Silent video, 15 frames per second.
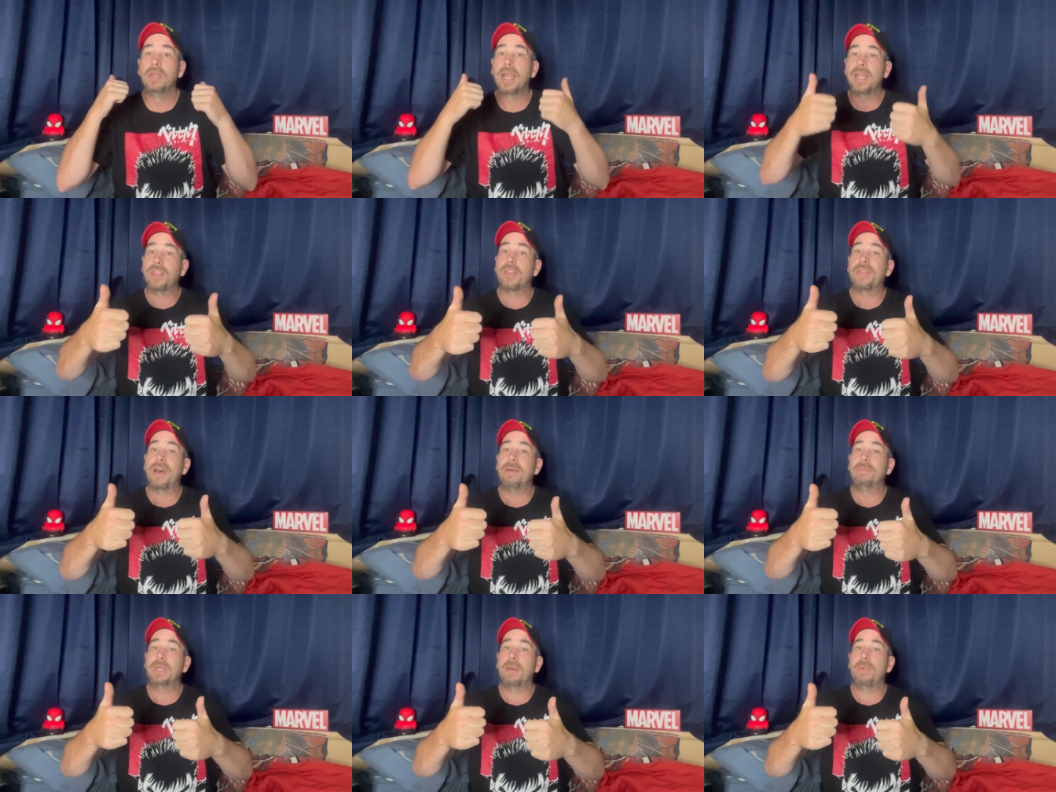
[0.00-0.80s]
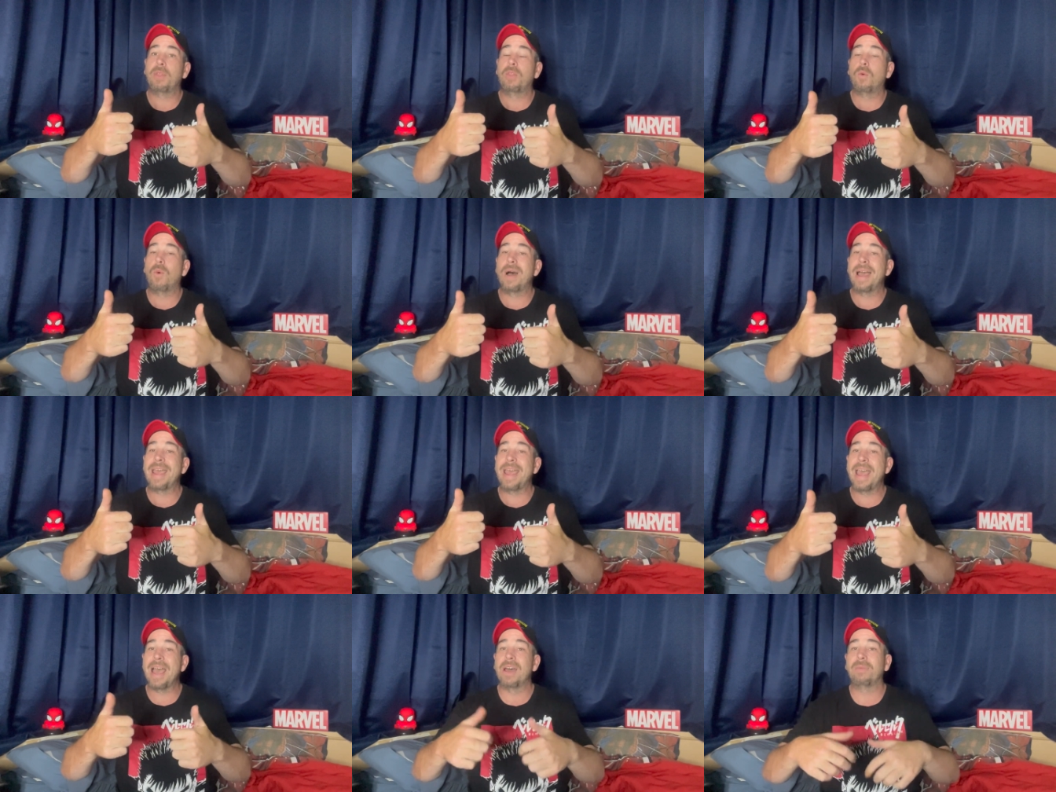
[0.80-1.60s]
Hit the thumbs up on the
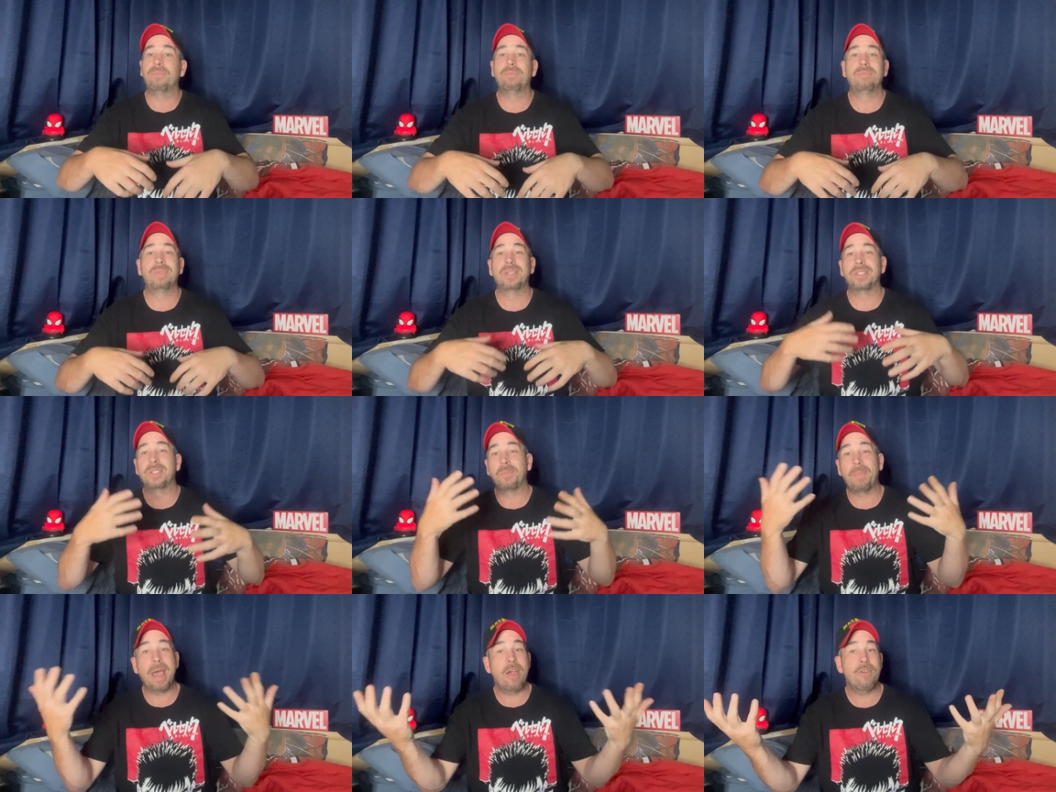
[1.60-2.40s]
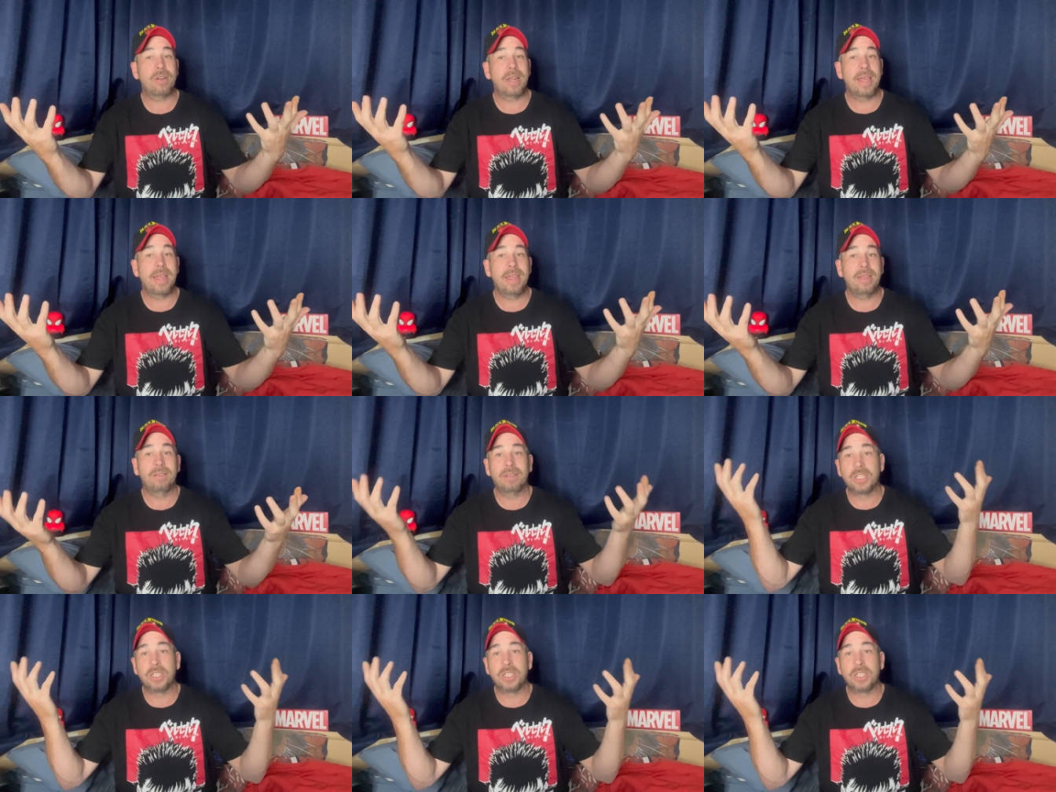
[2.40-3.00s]
way out, because apparently